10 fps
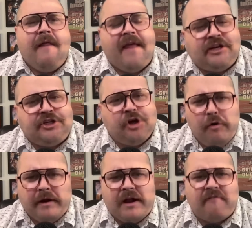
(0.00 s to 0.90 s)
They
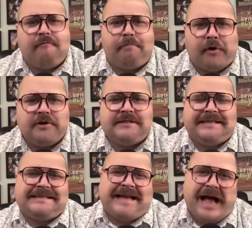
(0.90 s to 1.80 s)
showed enough burst
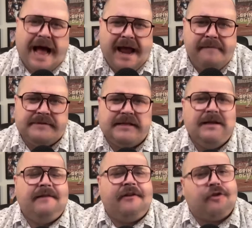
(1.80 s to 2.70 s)
at times
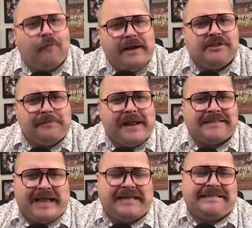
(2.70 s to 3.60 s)
that the
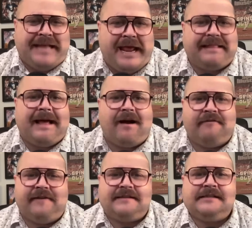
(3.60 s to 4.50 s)
Razorbacks had to take that
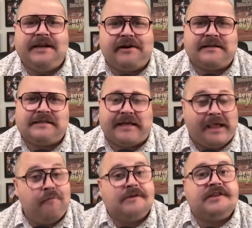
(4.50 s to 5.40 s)
offense seriously.
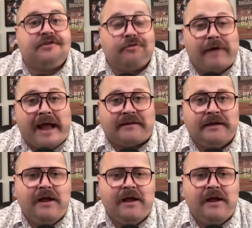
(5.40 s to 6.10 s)
It was a threat.